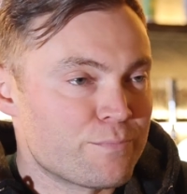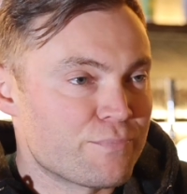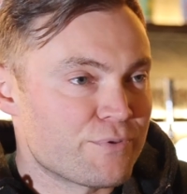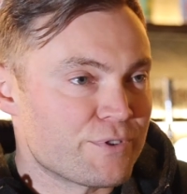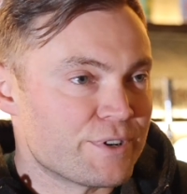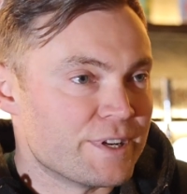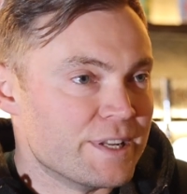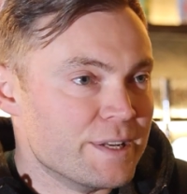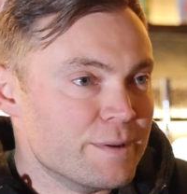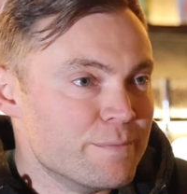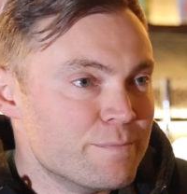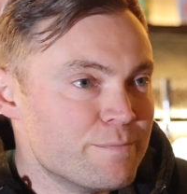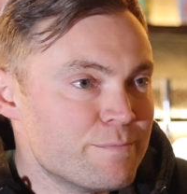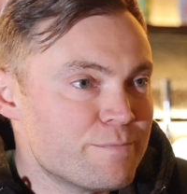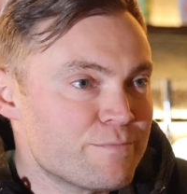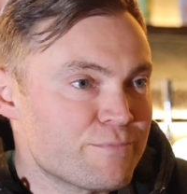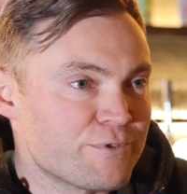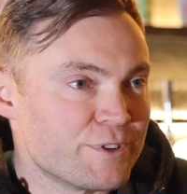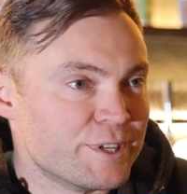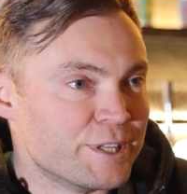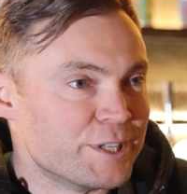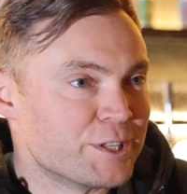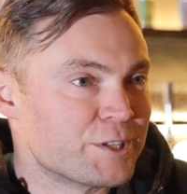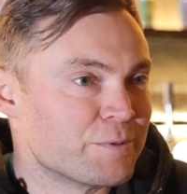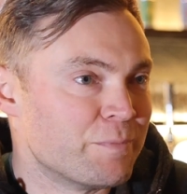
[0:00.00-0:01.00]

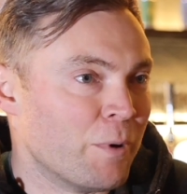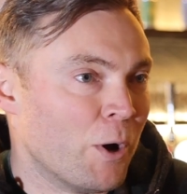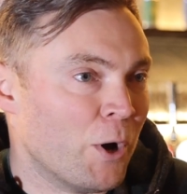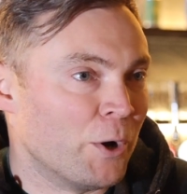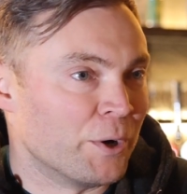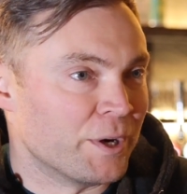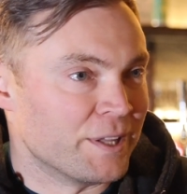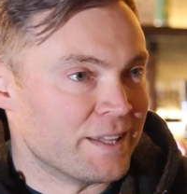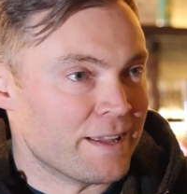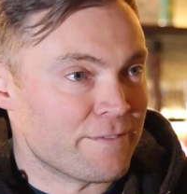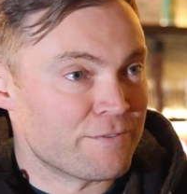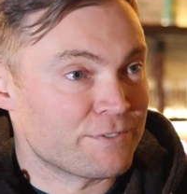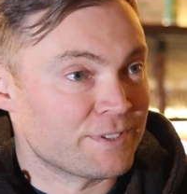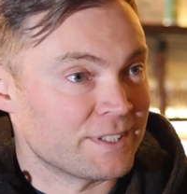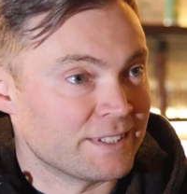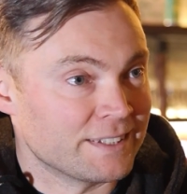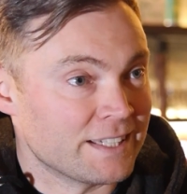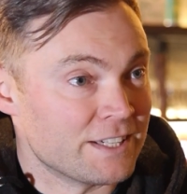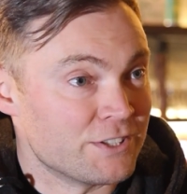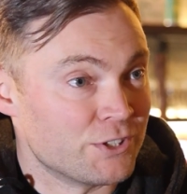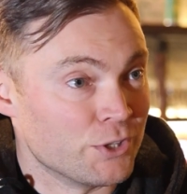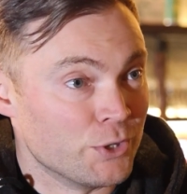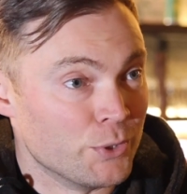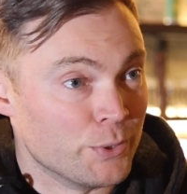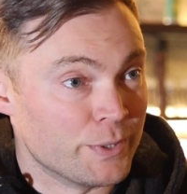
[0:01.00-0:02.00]
pretty spot on in everything
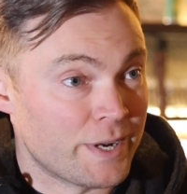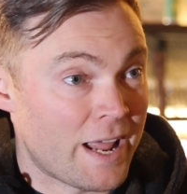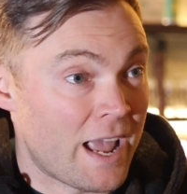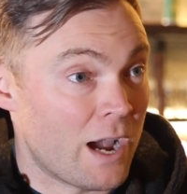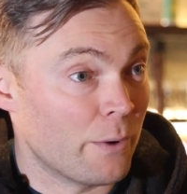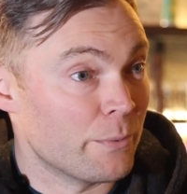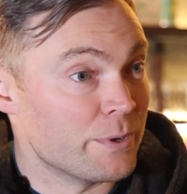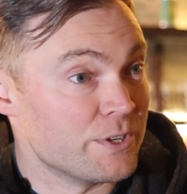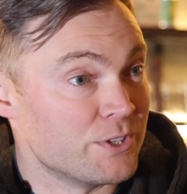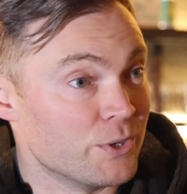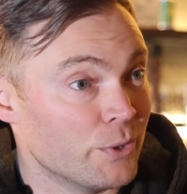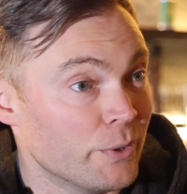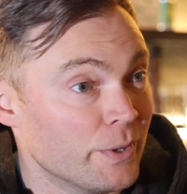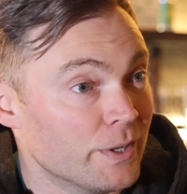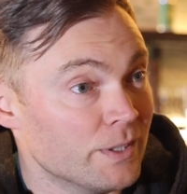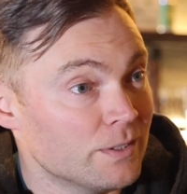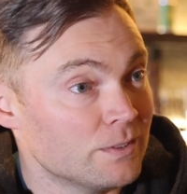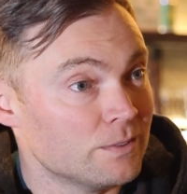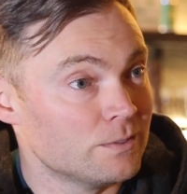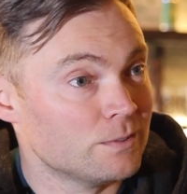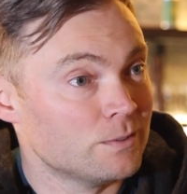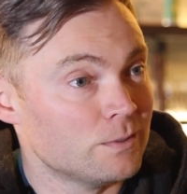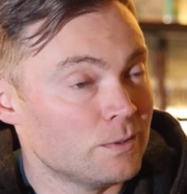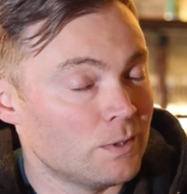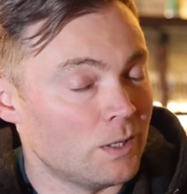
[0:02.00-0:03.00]
they do and how we do it.
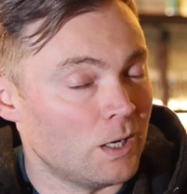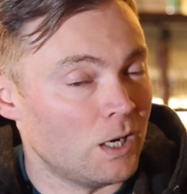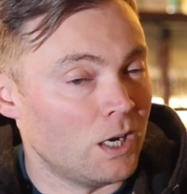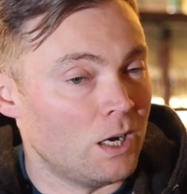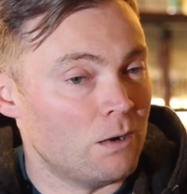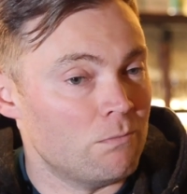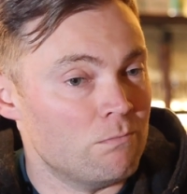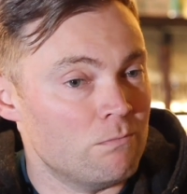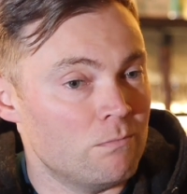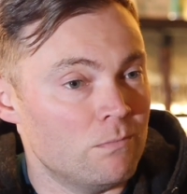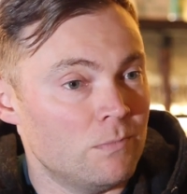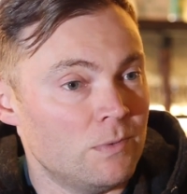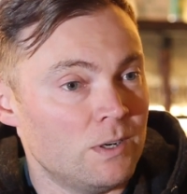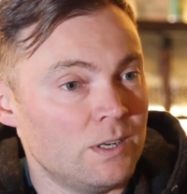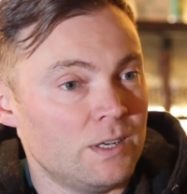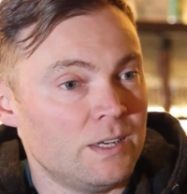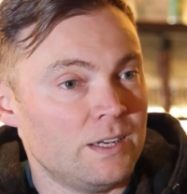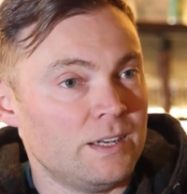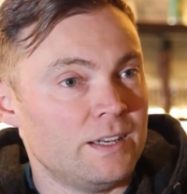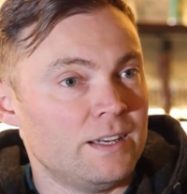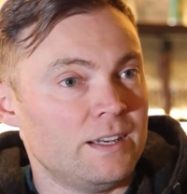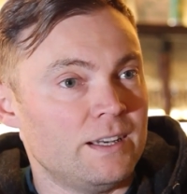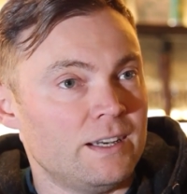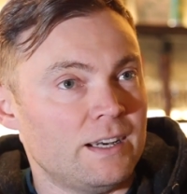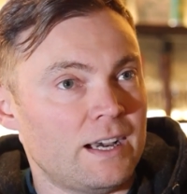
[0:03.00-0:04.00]

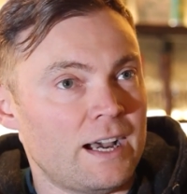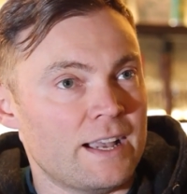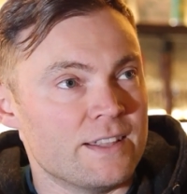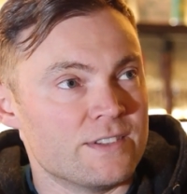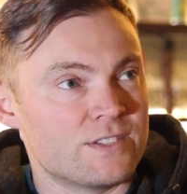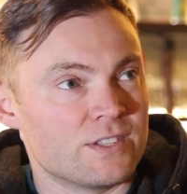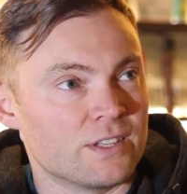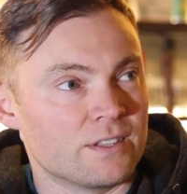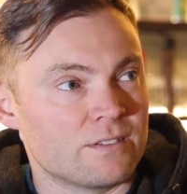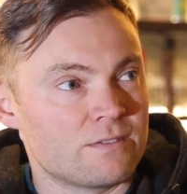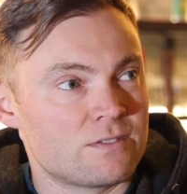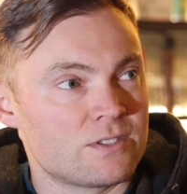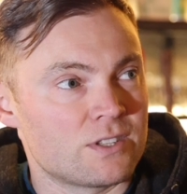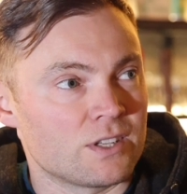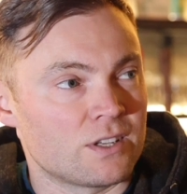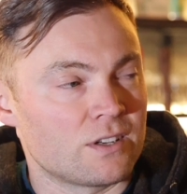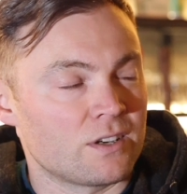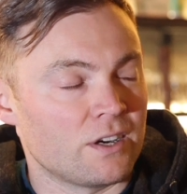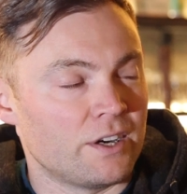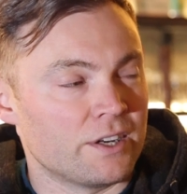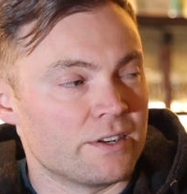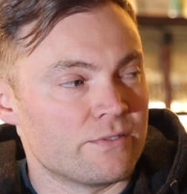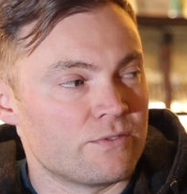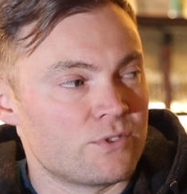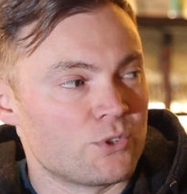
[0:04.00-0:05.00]
And to
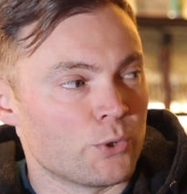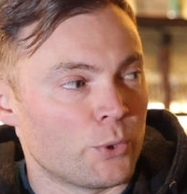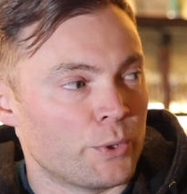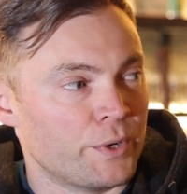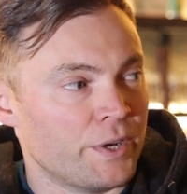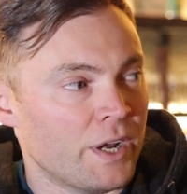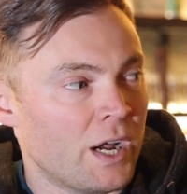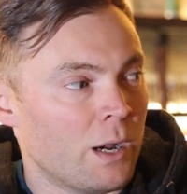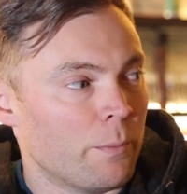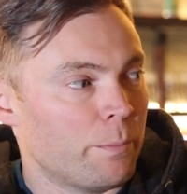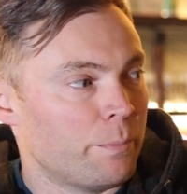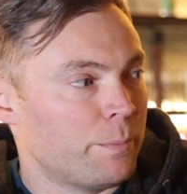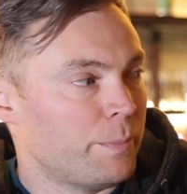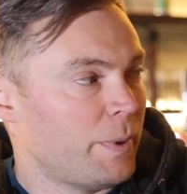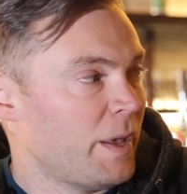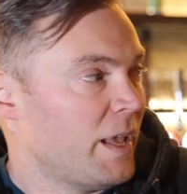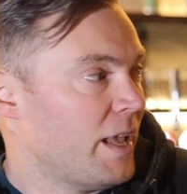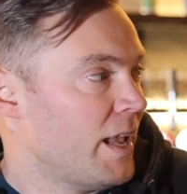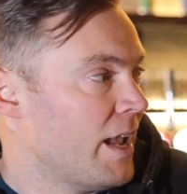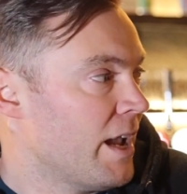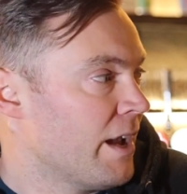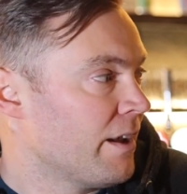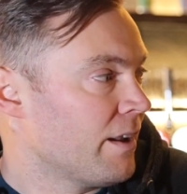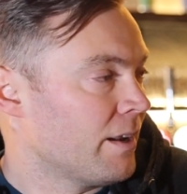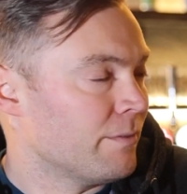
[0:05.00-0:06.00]
kind of join it up
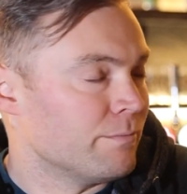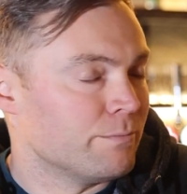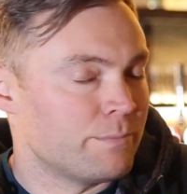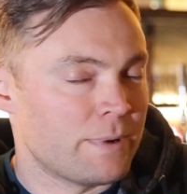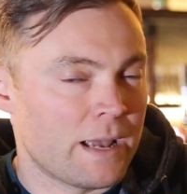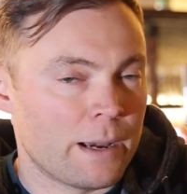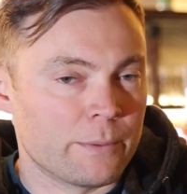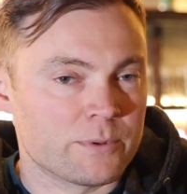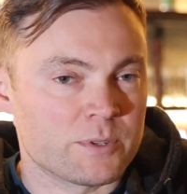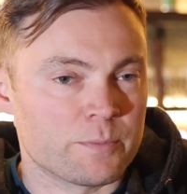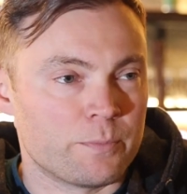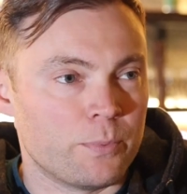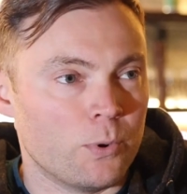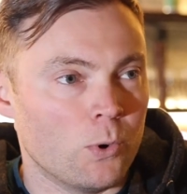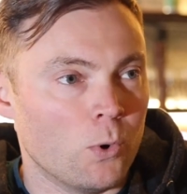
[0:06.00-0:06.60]
here and be able to